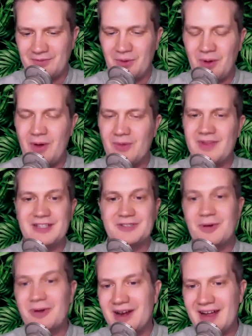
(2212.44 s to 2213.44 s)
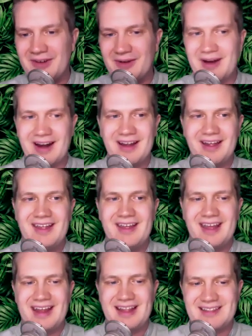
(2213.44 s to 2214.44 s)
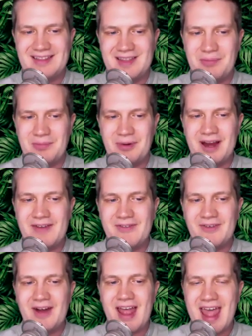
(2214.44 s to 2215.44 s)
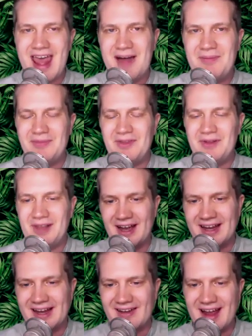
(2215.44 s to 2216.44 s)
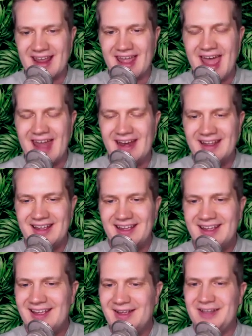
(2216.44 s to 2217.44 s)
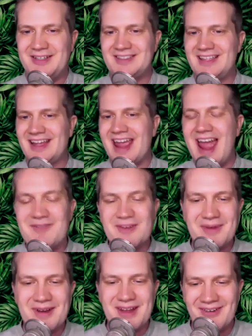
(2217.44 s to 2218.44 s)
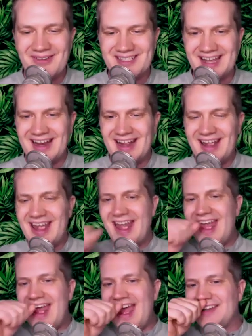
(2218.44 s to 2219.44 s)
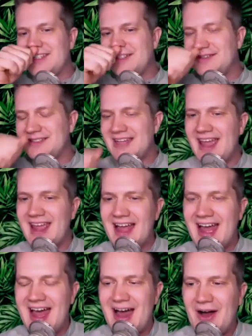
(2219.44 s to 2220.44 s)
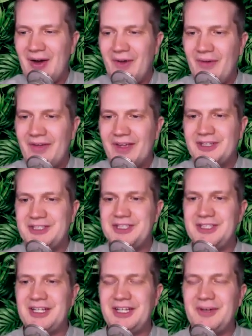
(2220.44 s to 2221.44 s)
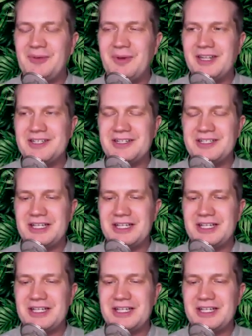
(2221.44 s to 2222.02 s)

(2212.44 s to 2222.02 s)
quote that's quoted everywhere, and it's, "The braver I am, the luckier I get." And she's like, everybody quotes it. And she was saying how she wishes